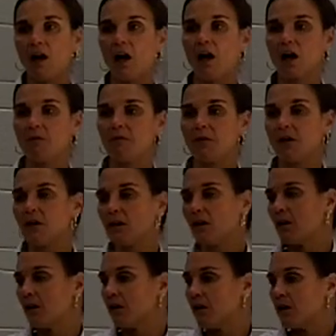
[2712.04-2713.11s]
Okay?
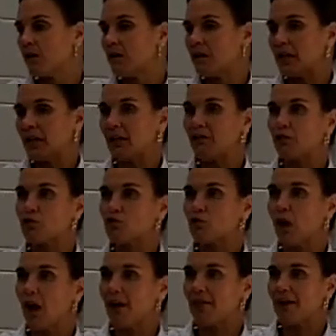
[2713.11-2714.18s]
Either
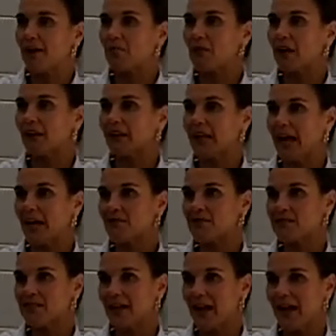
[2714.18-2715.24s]
draw them
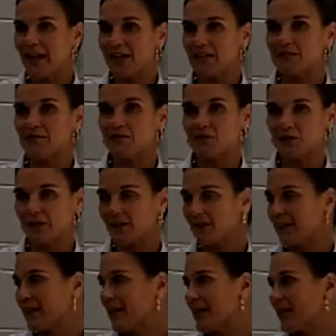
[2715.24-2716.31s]
life-size
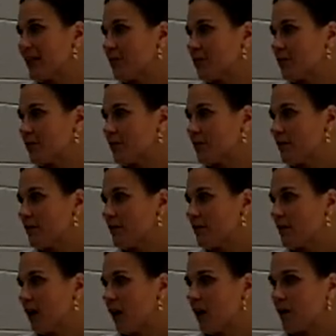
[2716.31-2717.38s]
vertically in your
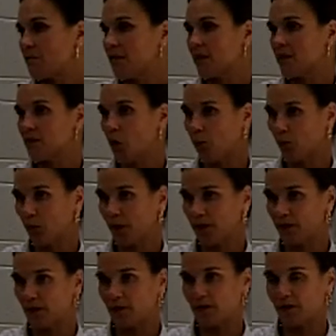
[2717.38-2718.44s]

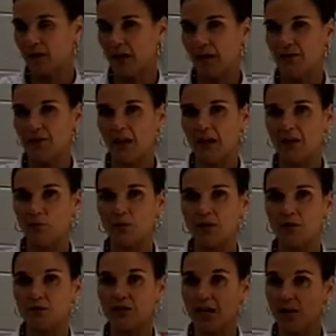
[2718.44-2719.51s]
notebook, and then
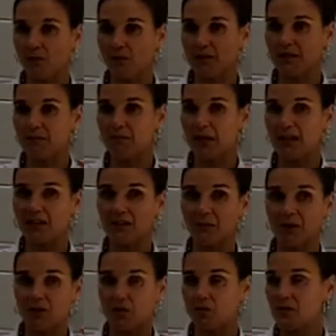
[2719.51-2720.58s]
when you're done with it, making
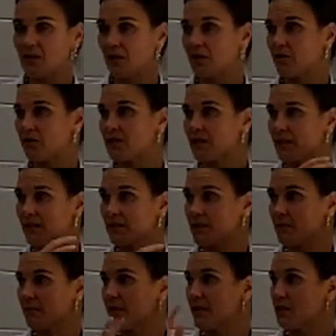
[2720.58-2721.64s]
the measurements on your
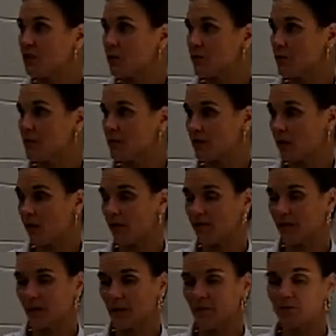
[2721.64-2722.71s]
TLC plates, you would
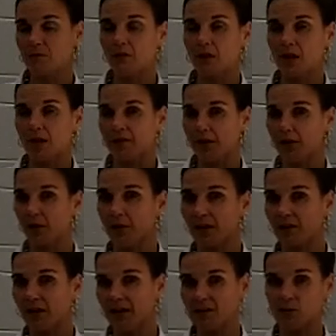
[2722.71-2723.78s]
discard them, and they go
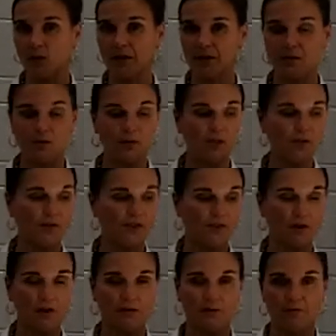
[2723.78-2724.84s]
in glass waste when you
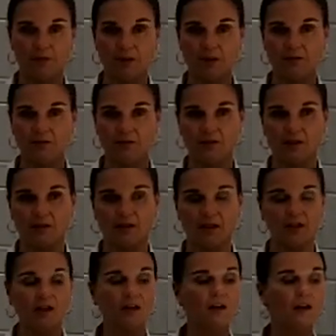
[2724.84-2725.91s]
discard them because they're
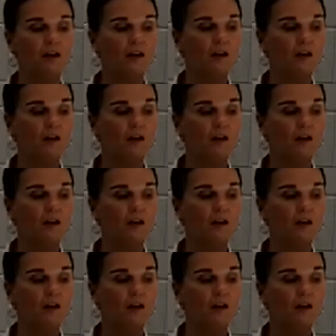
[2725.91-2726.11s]
silica.